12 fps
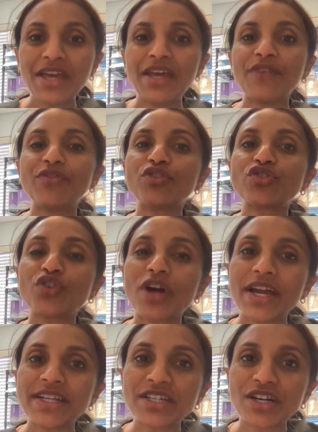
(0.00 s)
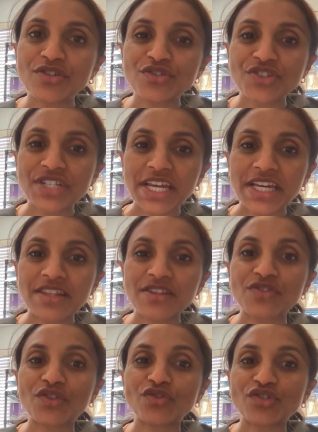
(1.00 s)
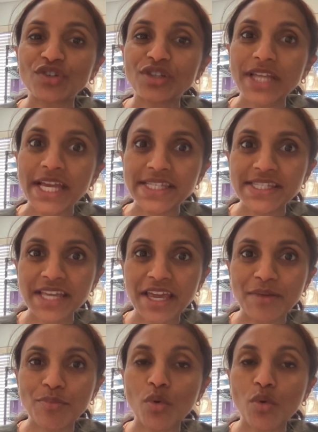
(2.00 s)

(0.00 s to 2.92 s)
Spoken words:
If you're trying to understand the surgical landscape